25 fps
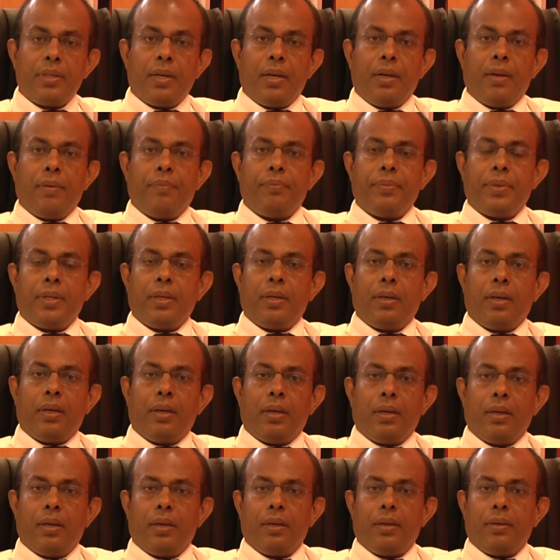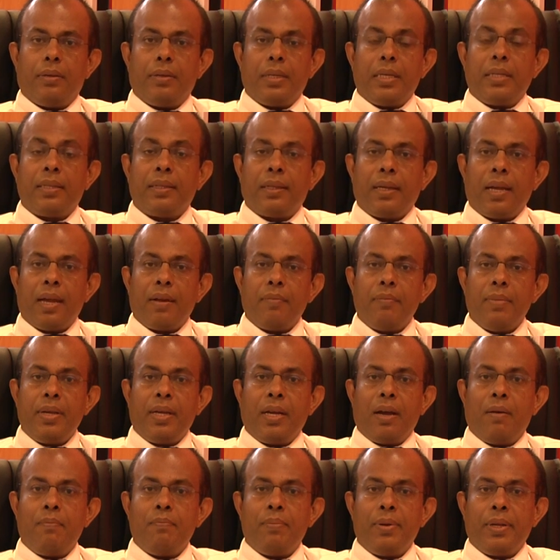it can be
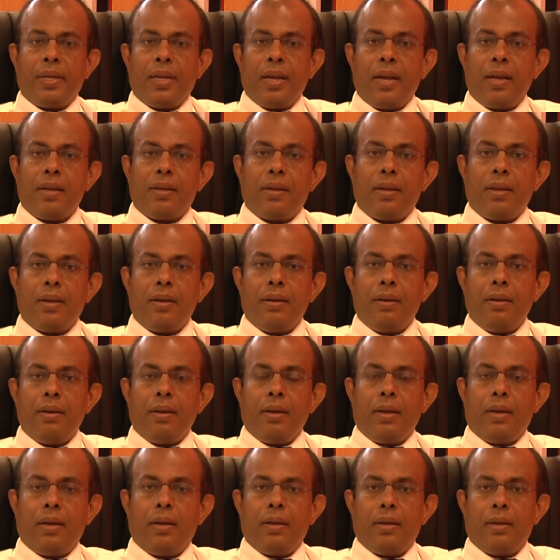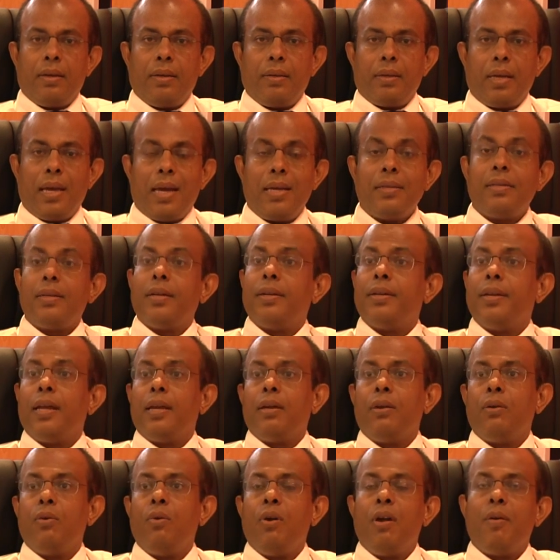complicated as
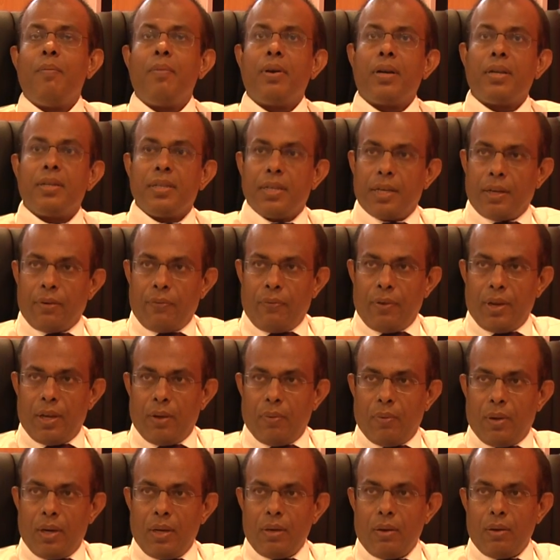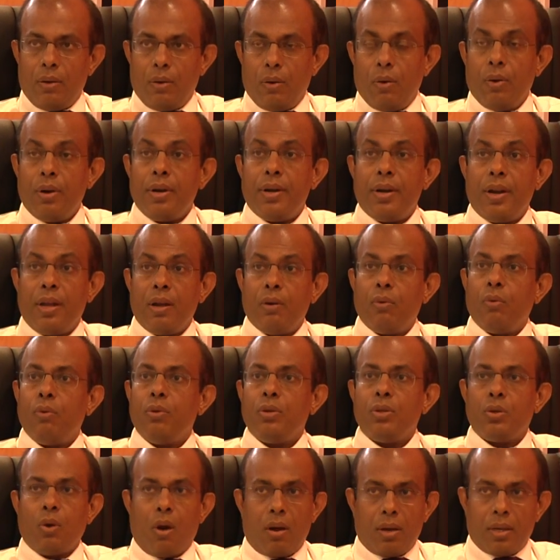dengue hemorrhagic fever or dengue
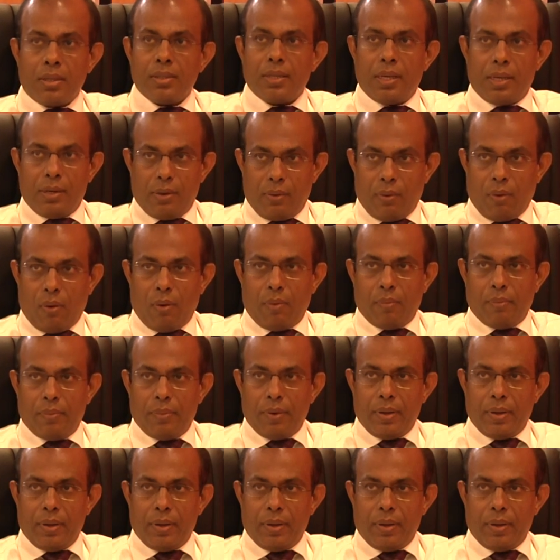shock syndrome.